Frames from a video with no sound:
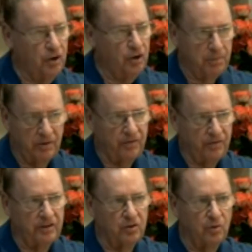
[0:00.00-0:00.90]
Doppler
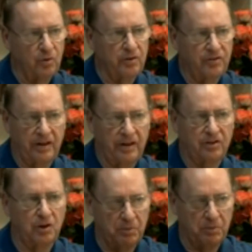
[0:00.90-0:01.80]
effect at all. In fact, the
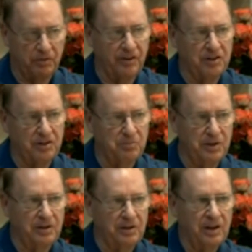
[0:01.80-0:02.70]
Doppler effect has
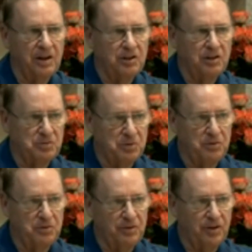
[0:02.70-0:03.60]
been
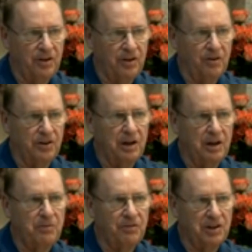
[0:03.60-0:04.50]
disproven on a
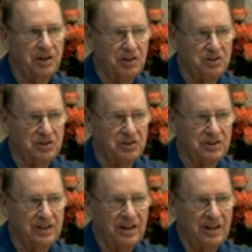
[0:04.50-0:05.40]
number of occasions.